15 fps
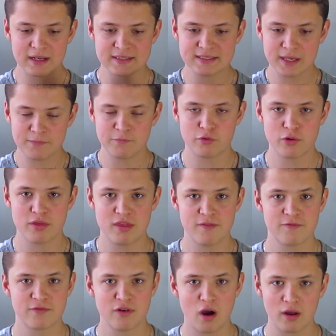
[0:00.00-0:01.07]
except for the
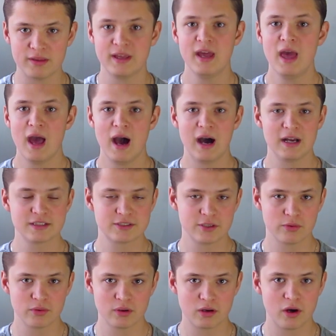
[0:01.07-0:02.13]
front. Uh,
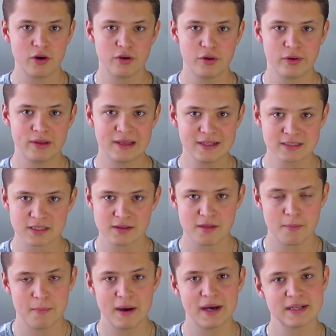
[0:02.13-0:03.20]
so cardioid is the
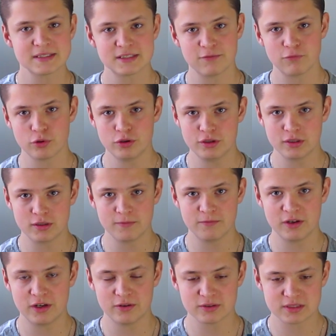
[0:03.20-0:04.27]
best for YouTube
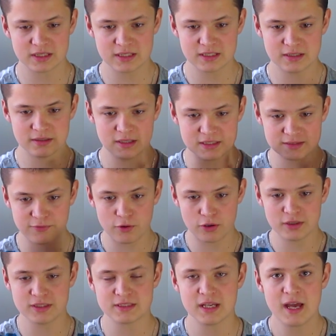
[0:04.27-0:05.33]
videos uh, as far
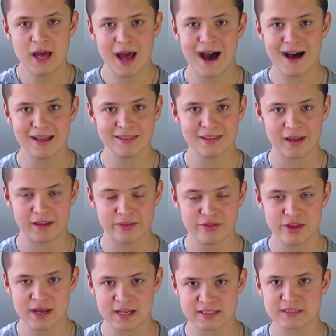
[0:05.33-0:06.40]
as uh, like
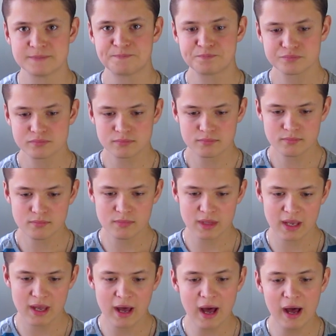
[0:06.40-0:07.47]
this.
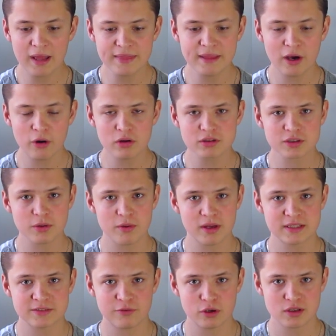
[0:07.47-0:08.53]
Uh, now also
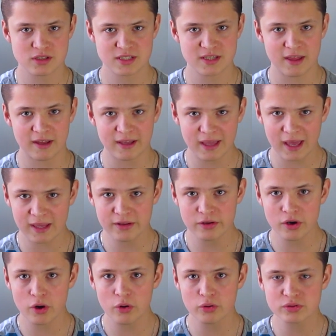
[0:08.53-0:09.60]
as far as the gain
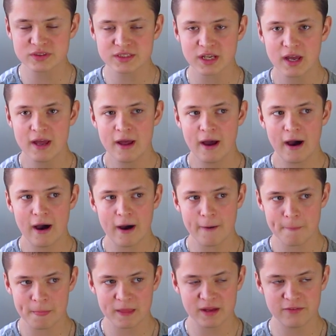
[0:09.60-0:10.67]
goes
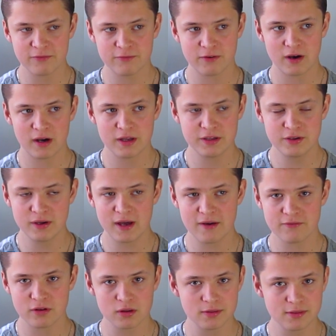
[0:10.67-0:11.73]
um, if uh, you have a